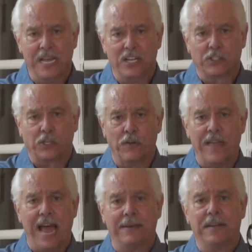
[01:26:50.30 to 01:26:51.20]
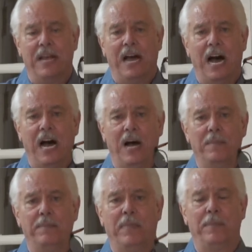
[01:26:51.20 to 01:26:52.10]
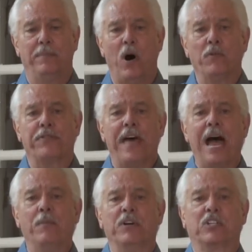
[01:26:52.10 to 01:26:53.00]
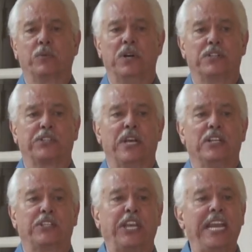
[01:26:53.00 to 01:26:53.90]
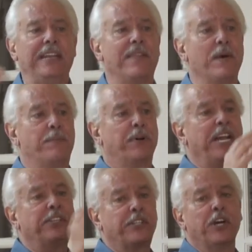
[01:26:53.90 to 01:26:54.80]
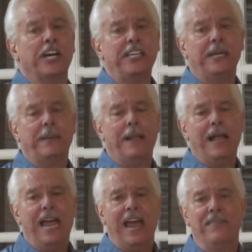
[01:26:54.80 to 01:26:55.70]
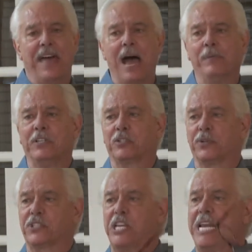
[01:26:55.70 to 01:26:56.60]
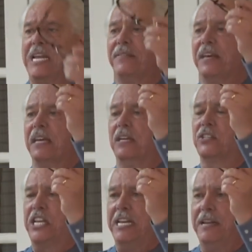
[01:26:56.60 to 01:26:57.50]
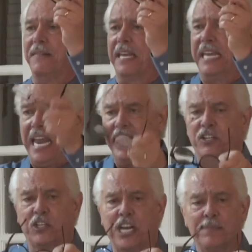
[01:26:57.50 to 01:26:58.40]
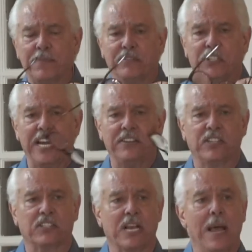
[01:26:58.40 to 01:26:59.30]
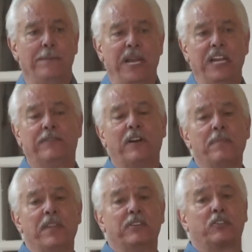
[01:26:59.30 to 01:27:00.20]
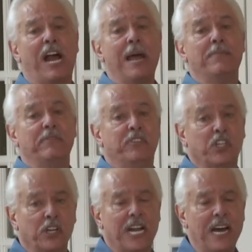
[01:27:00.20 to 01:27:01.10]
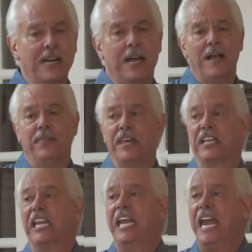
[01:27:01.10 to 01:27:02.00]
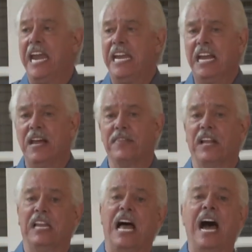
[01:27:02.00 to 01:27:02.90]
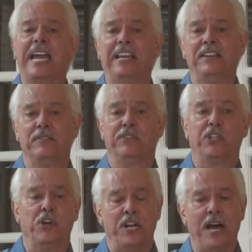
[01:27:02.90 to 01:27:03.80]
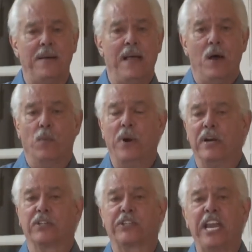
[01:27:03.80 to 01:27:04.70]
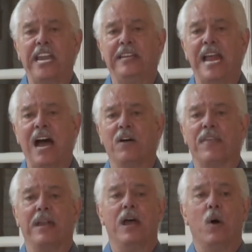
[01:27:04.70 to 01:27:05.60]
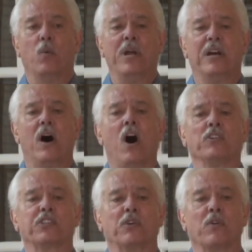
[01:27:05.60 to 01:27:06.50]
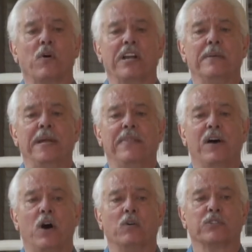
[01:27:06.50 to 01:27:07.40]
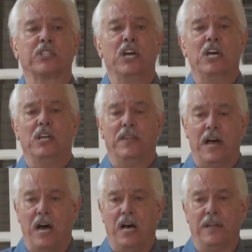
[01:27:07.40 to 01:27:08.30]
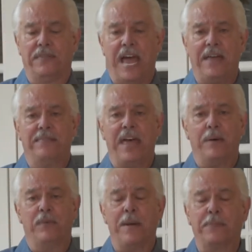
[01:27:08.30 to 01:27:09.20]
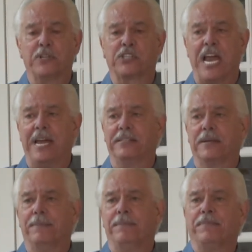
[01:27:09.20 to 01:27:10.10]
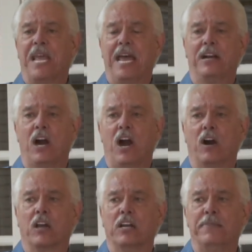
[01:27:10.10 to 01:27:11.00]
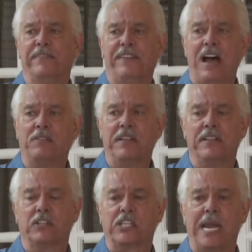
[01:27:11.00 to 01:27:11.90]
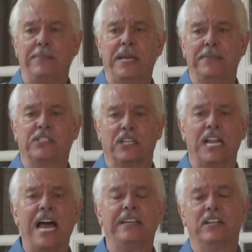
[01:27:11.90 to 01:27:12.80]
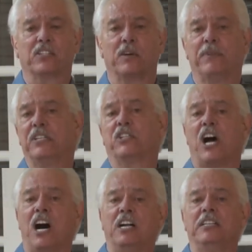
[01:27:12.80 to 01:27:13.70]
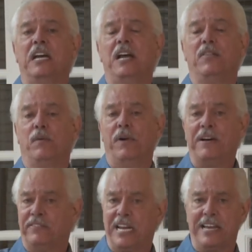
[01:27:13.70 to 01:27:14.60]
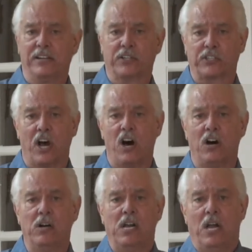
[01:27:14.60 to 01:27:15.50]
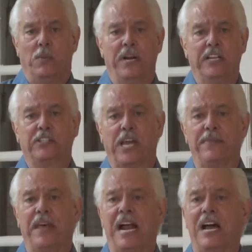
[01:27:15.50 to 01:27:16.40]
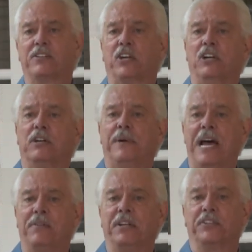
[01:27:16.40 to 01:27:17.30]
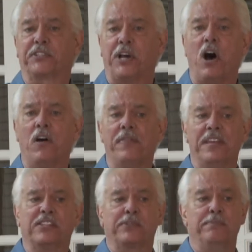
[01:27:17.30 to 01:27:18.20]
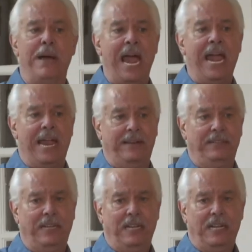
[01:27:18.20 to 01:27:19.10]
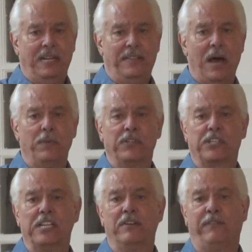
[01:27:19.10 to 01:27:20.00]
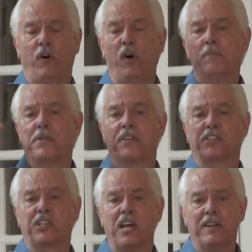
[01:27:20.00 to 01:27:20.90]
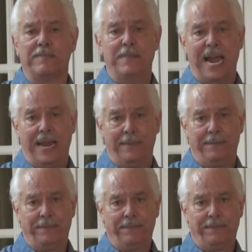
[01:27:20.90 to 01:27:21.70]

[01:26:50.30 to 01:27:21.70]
So that uh, both that which was seen in the priesthood and that which was seen in the, seen in the kingship of Jesus, being from the tribe of Judah, the king, the lion of Judah. We are seeing now that we are also going to be those uh, that, that represent and are, are, going to be found in the same image and likeness of what John the Revelator saw when he said that I turned around and saw this man that was in the form of the Son of Man.